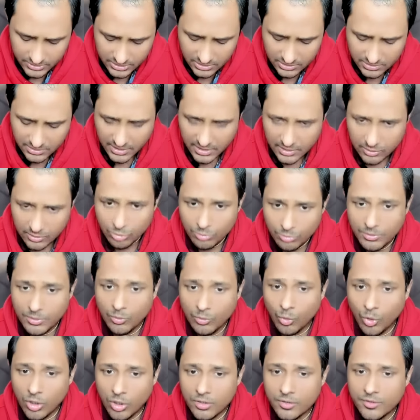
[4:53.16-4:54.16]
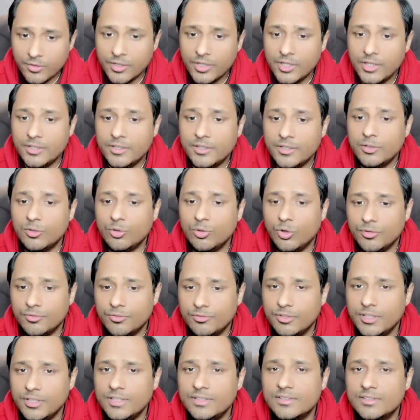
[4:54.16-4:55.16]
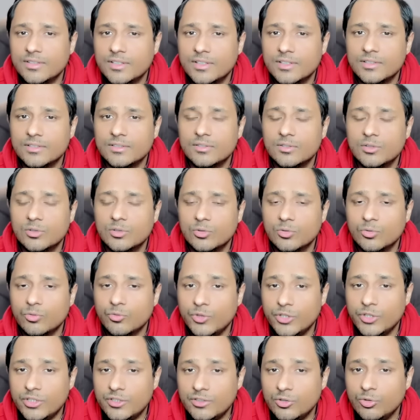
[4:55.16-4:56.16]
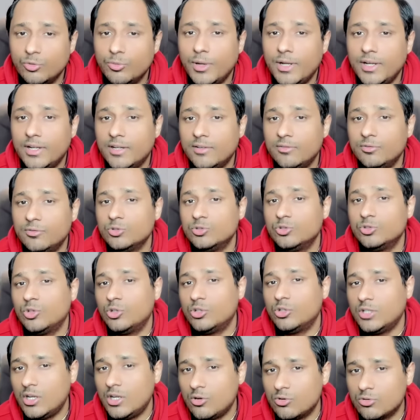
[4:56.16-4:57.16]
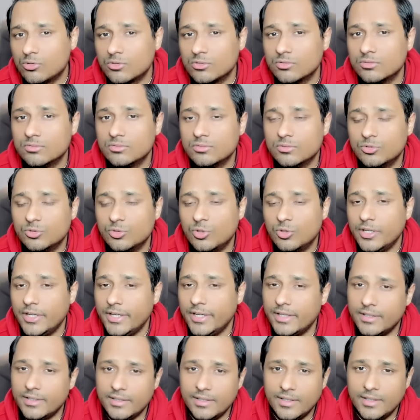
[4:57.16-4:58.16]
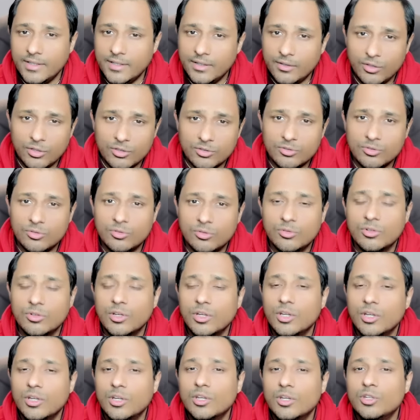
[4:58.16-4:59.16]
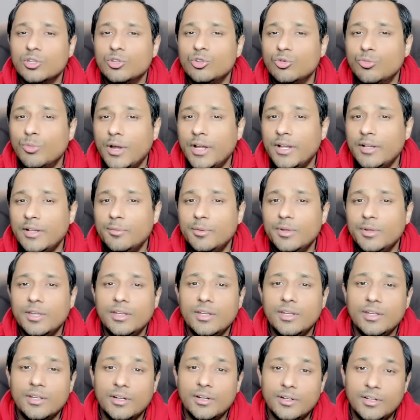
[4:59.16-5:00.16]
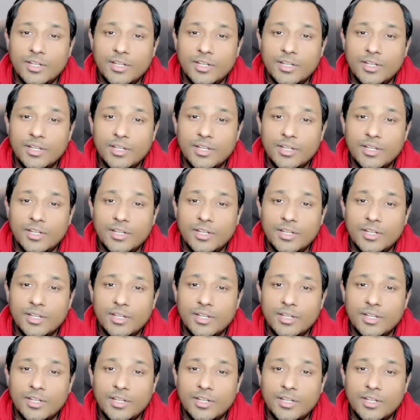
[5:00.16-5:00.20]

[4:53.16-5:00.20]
there could be work related conflicts which you might have to sort out. So again, here also you might be in a